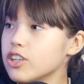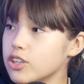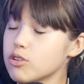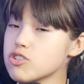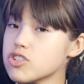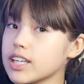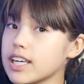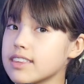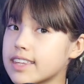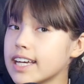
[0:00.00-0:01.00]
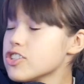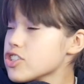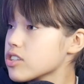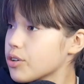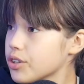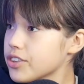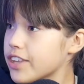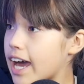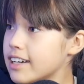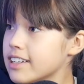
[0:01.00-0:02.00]
usually they just learn
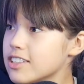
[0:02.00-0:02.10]
that.